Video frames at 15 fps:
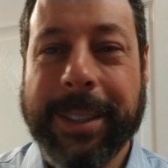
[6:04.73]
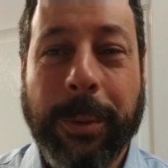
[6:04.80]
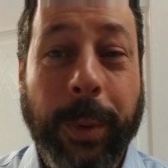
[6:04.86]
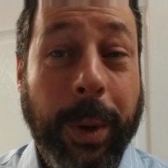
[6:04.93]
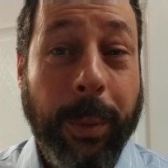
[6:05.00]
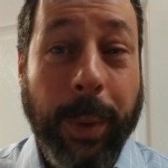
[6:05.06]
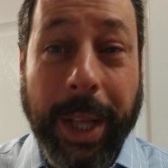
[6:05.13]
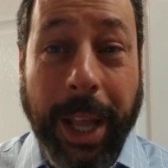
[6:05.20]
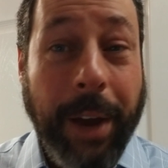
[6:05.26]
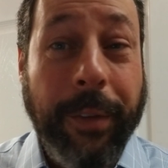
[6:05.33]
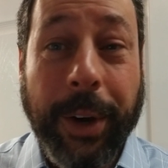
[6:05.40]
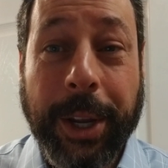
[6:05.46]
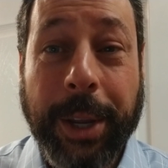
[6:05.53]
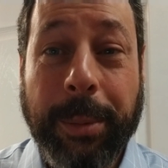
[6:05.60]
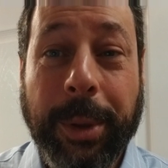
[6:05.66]
We
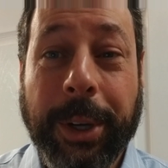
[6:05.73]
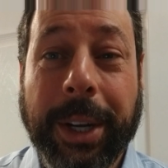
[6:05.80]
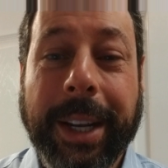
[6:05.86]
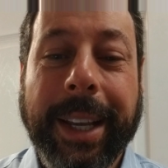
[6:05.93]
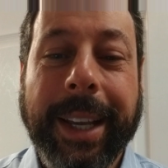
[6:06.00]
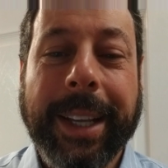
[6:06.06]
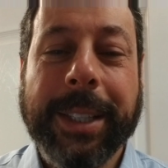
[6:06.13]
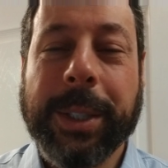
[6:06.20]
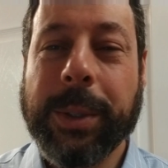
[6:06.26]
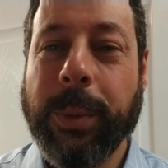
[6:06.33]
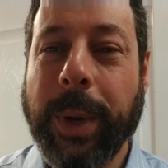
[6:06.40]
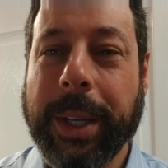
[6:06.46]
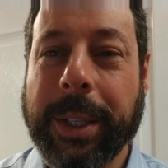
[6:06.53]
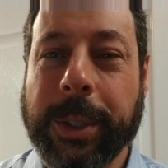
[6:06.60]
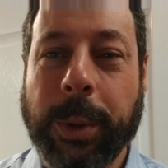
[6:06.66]
love our community. It's
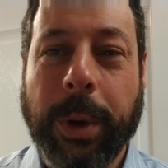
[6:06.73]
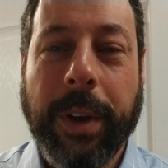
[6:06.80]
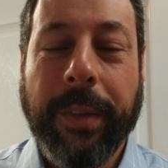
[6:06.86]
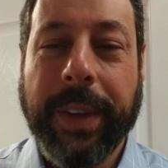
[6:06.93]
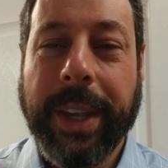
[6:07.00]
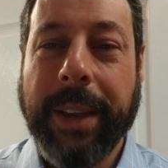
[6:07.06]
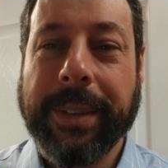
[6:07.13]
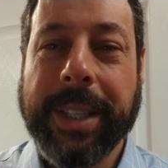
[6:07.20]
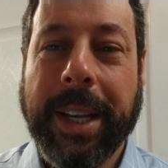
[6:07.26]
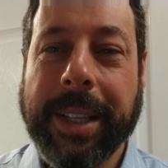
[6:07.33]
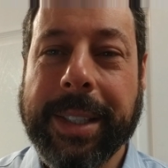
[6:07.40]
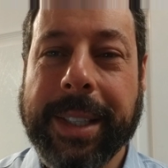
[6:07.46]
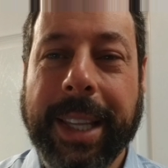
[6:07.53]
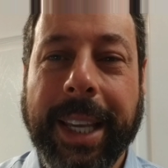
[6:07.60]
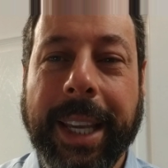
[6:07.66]
what sort of gives
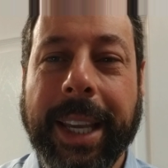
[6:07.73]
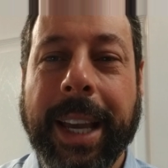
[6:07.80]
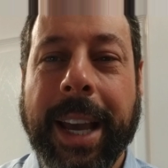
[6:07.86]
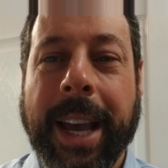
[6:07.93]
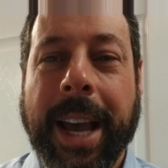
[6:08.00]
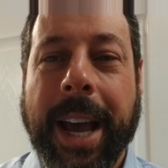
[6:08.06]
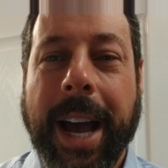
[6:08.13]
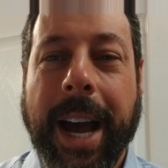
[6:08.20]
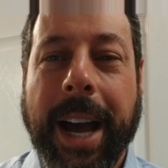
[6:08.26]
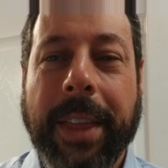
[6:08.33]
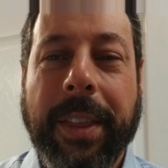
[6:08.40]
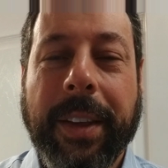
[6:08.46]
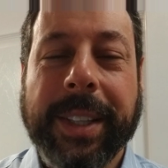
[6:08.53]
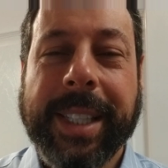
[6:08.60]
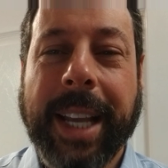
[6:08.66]
us the
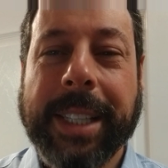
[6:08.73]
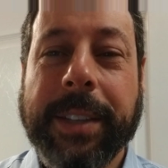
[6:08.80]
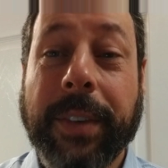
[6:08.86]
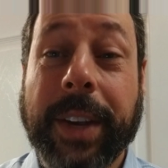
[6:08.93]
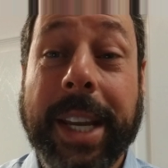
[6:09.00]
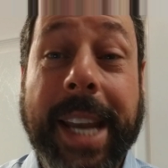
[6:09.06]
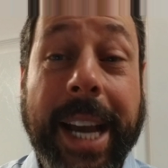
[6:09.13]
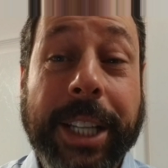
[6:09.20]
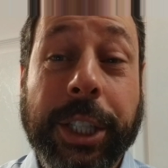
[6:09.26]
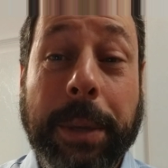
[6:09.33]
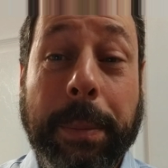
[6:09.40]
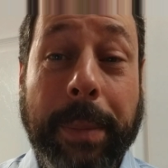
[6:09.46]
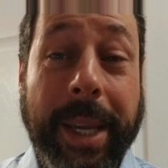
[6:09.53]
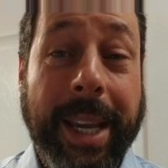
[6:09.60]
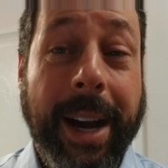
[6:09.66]
sense of
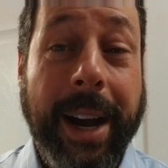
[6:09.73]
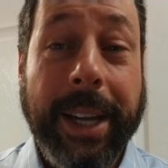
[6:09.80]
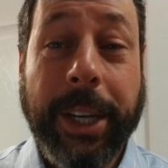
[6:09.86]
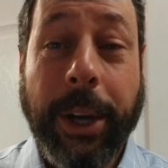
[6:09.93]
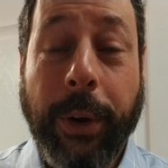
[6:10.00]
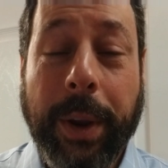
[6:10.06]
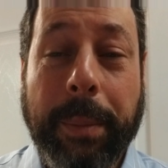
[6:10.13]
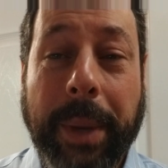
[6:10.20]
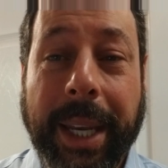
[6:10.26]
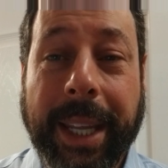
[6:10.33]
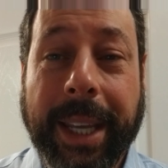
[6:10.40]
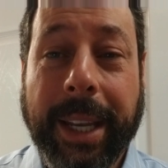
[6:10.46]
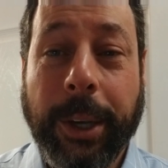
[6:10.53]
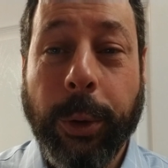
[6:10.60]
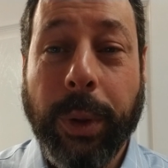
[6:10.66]
connection beyond our
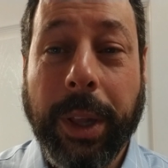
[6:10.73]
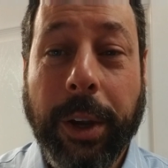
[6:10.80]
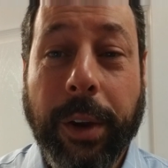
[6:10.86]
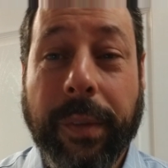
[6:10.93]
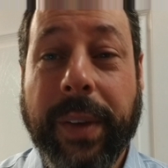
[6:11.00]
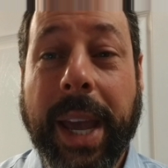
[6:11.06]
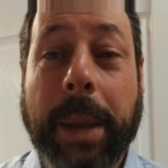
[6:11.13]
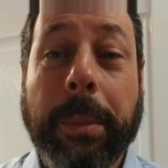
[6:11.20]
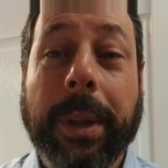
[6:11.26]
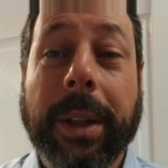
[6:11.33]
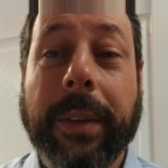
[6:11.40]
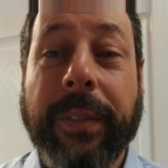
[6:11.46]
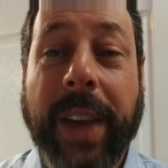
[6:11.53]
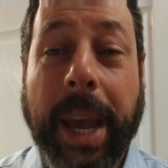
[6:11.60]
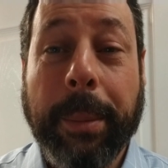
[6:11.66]
immediate nuclear
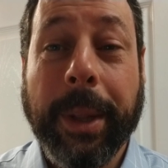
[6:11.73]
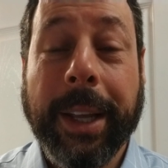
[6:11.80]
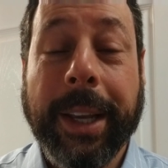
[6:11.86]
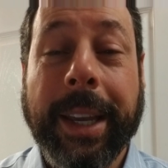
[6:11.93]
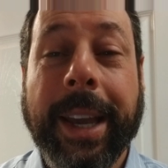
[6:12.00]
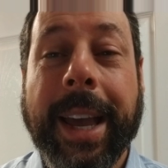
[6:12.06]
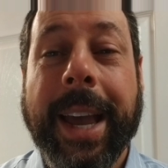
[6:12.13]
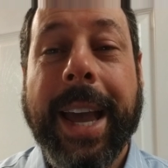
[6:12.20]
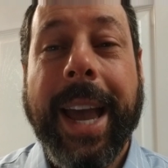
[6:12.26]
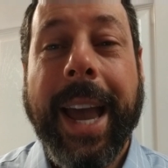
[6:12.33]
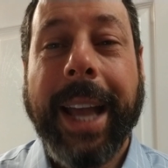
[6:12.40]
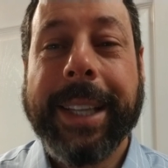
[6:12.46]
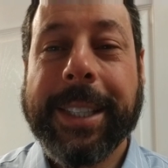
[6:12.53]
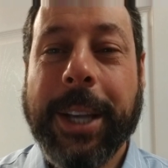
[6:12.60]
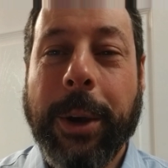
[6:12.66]
family.
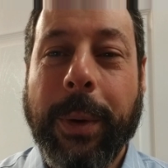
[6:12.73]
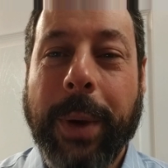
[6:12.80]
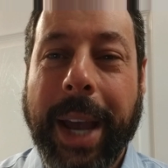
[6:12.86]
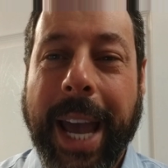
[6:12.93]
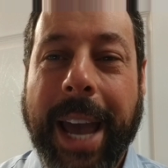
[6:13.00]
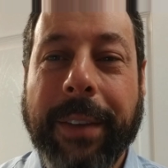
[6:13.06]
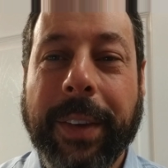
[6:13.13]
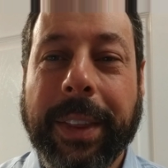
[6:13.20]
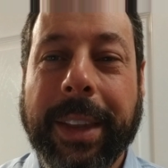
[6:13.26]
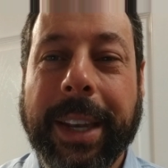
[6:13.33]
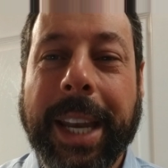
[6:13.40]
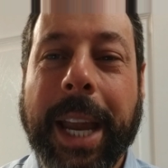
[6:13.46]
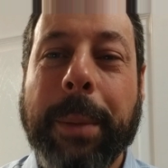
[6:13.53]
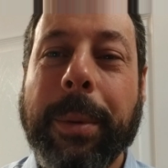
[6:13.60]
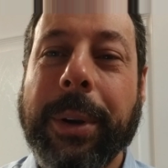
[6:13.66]
And so having the
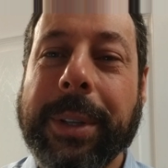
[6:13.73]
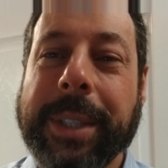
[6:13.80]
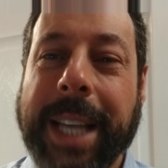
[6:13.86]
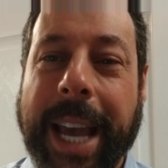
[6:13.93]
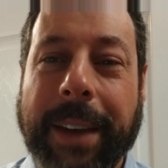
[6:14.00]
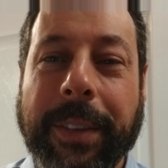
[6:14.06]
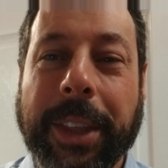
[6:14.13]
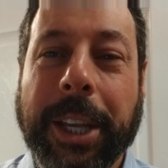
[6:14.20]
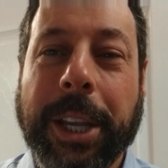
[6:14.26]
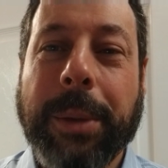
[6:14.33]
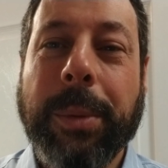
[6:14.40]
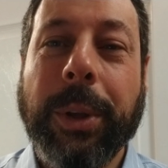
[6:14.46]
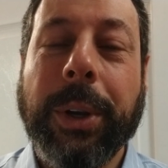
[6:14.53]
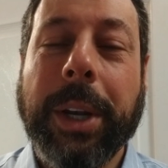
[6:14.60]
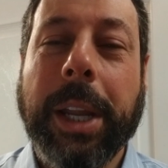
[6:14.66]
neighbors, having the
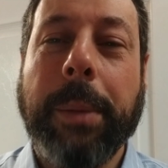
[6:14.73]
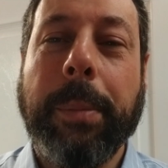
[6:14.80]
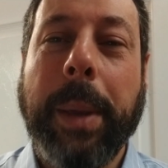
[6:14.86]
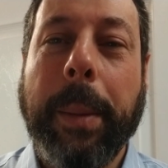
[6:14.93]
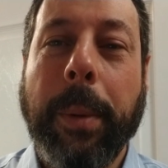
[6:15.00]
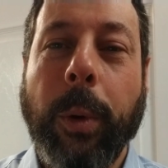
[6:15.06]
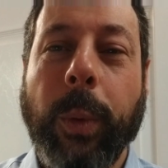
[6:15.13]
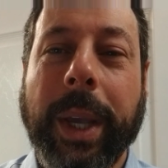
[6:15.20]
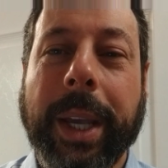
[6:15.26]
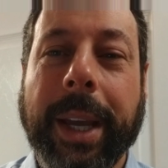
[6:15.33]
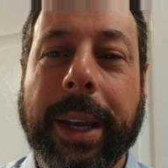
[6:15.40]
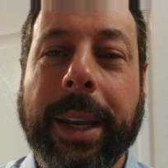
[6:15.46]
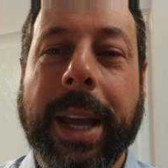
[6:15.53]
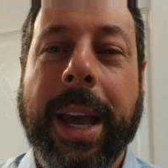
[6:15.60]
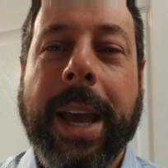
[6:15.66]
community, people we
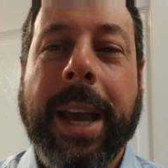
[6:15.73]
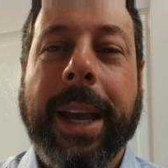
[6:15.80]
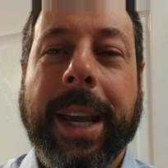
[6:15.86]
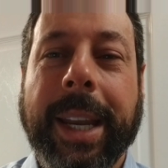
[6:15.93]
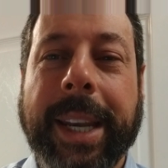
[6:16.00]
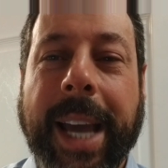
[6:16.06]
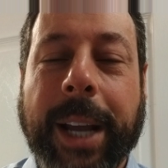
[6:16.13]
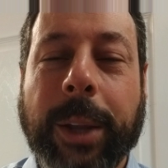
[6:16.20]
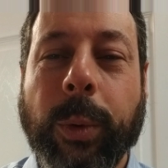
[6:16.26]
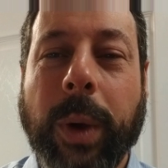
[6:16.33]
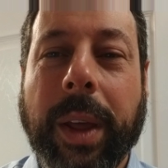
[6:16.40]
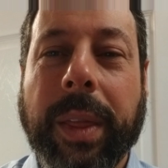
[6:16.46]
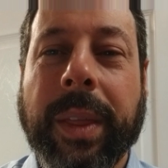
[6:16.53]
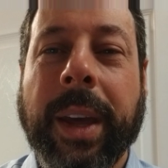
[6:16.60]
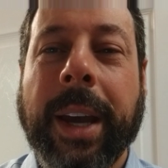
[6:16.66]
can connect
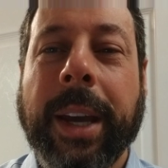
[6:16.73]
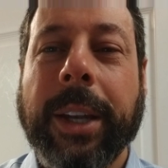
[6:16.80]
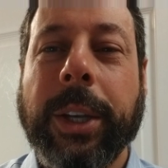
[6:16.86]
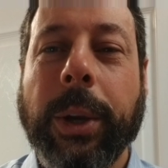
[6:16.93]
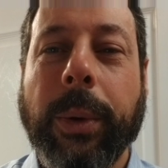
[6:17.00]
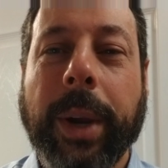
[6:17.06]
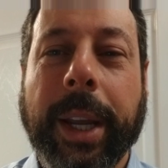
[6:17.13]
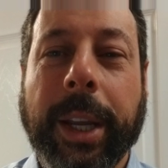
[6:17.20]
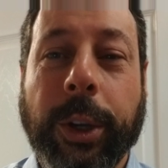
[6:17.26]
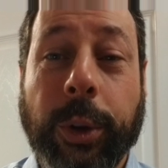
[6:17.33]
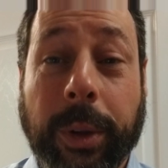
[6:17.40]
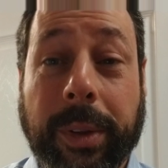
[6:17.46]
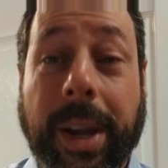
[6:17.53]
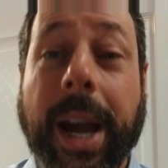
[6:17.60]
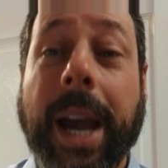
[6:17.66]
with during
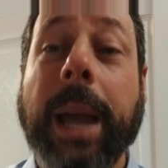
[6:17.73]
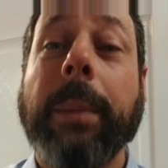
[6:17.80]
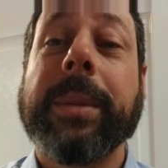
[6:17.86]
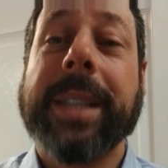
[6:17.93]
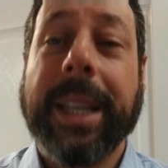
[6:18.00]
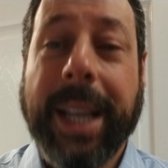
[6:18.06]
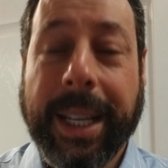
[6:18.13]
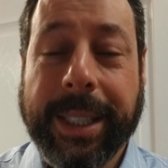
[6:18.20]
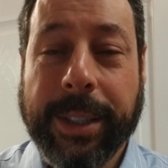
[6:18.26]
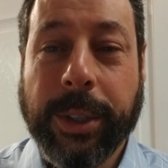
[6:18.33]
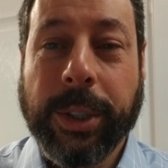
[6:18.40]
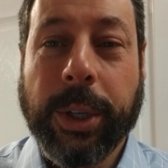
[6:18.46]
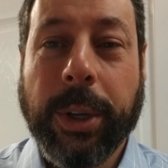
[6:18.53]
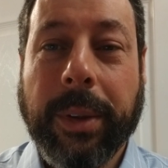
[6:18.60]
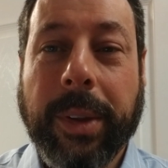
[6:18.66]
good times and not
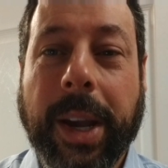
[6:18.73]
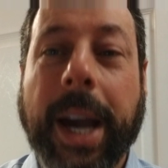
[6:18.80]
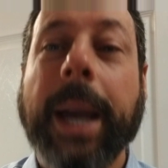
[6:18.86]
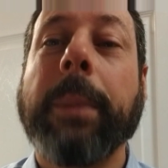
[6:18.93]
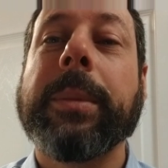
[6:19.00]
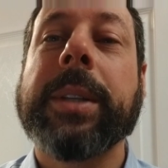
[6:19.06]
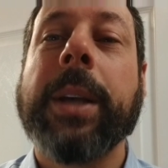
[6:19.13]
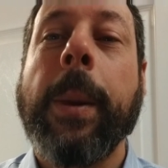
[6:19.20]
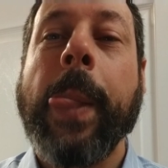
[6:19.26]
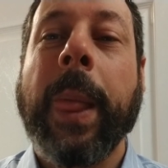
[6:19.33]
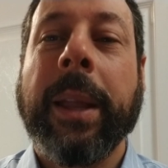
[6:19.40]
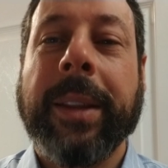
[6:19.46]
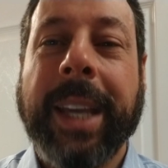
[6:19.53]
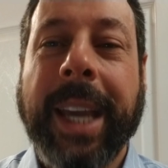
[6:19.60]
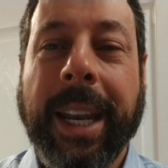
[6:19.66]
such good times,
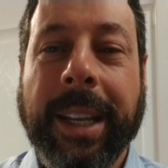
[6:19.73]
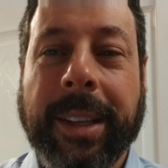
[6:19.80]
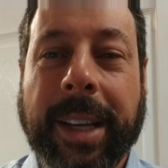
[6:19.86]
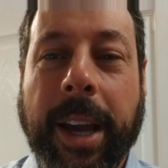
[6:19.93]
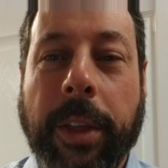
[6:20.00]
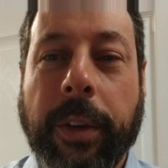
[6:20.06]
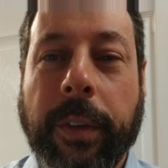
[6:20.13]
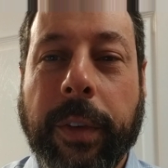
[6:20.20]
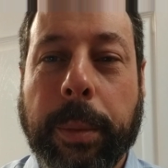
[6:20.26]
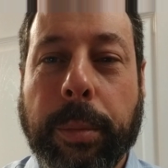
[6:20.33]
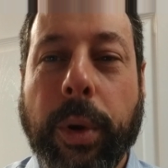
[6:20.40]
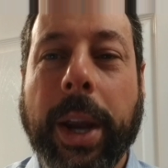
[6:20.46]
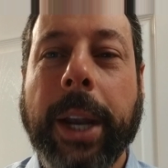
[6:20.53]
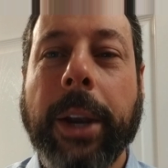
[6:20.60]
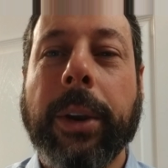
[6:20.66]
getting together for
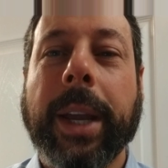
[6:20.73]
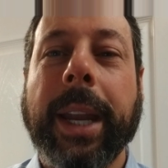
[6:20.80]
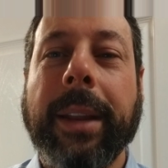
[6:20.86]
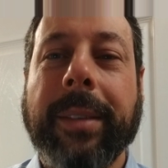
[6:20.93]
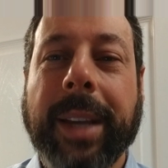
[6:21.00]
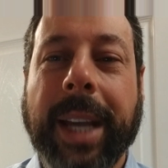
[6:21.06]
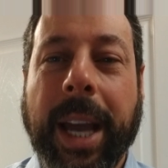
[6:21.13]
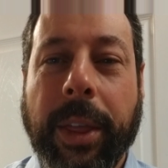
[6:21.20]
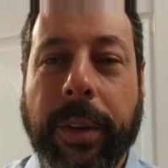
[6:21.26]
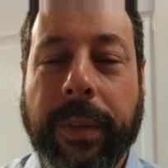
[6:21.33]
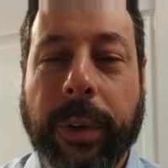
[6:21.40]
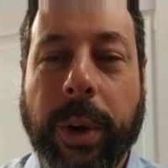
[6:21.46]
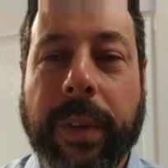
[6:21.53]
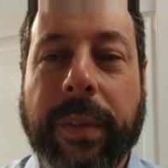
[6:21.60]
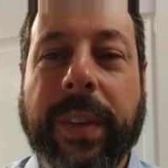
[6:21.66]
prayer, getting together
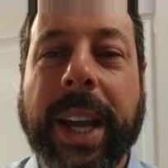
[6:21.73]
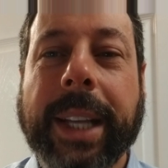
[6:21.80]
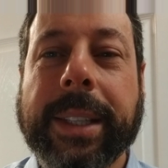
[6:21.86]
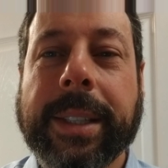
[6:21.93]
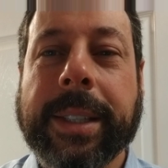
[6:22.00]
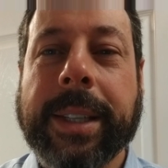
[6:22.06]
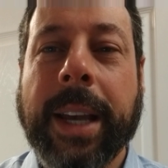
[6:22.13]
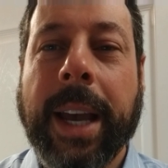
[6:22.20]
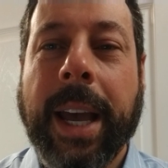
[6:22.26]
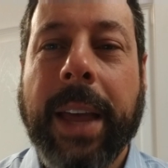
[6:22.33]
for events,